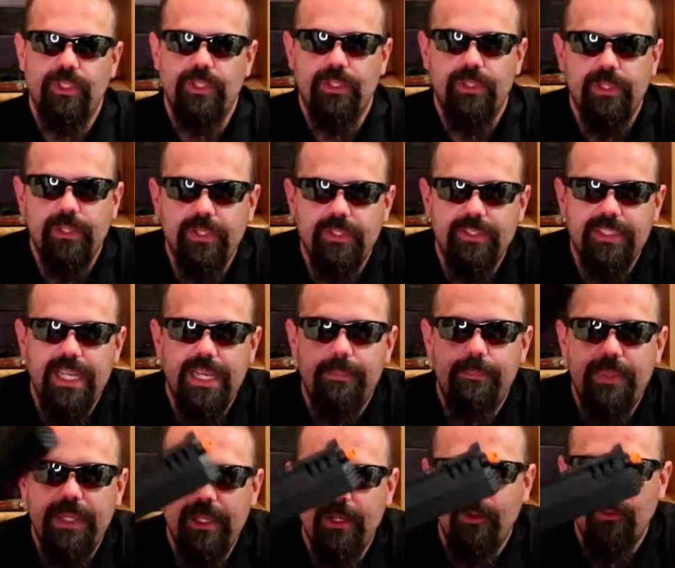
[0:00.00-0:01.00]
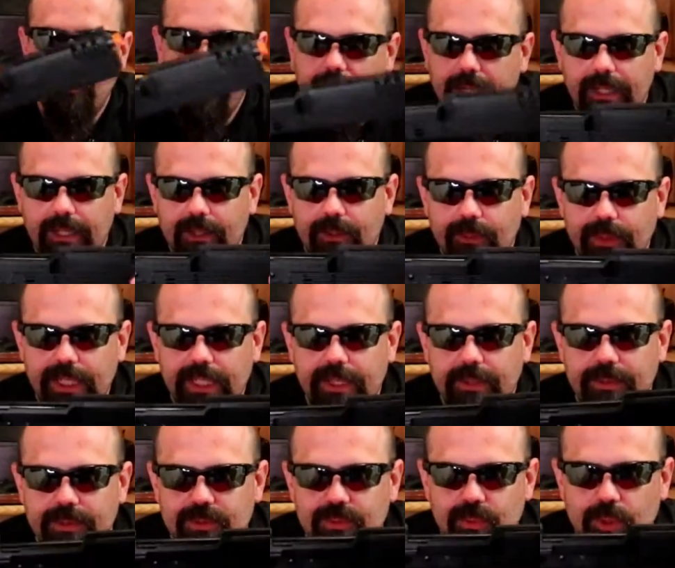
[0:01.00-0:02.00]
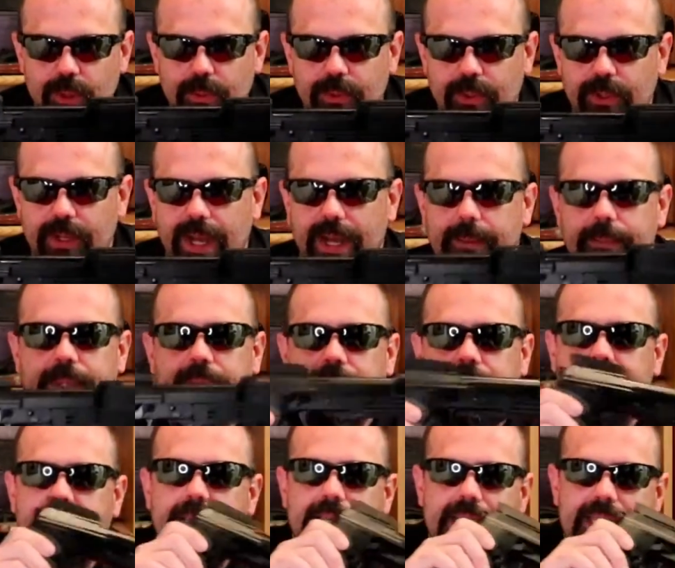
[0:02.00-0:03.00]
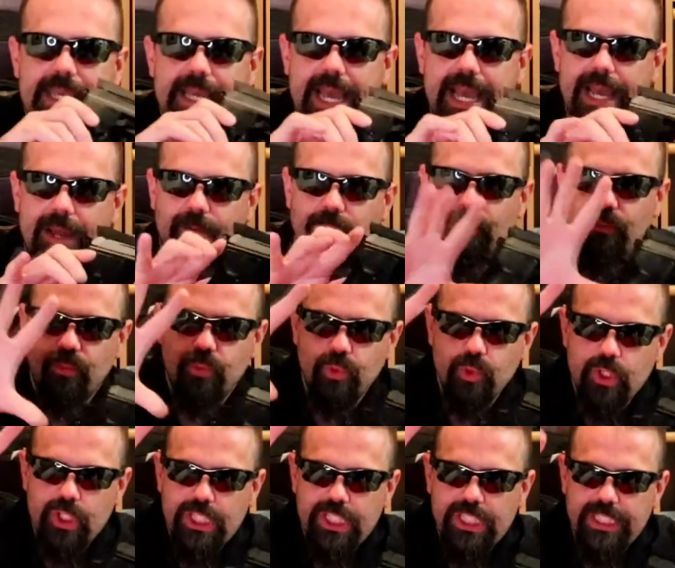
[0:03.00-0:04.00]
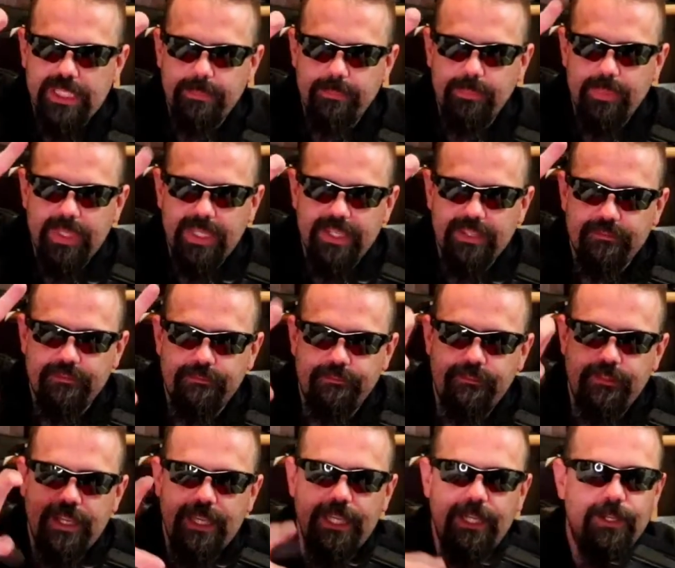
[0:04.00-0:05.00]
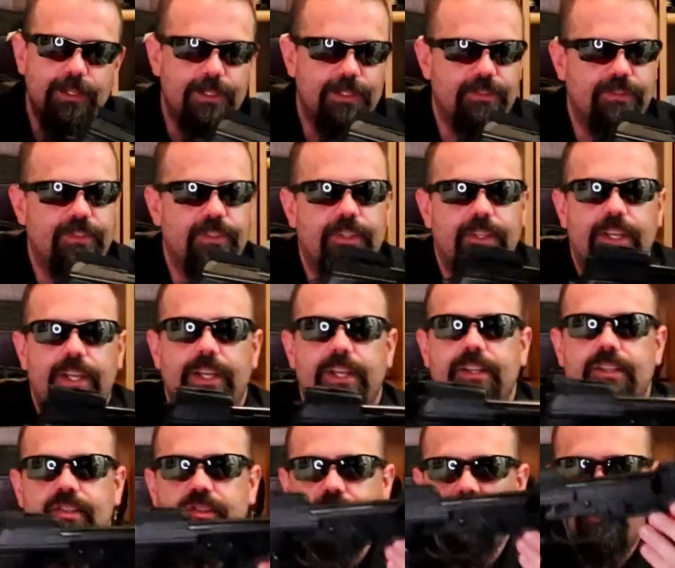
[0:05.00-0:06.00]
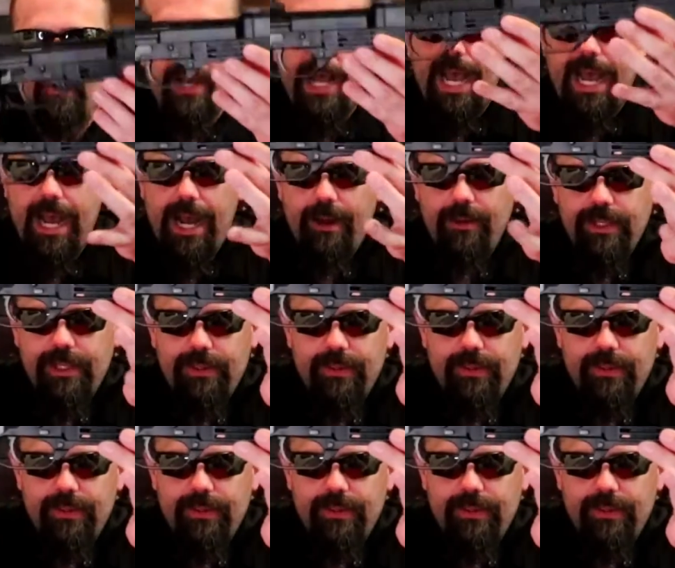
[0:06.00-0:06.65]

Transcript: when you looked at Peter Weller when he was RoboCop, he had really big fingers. So how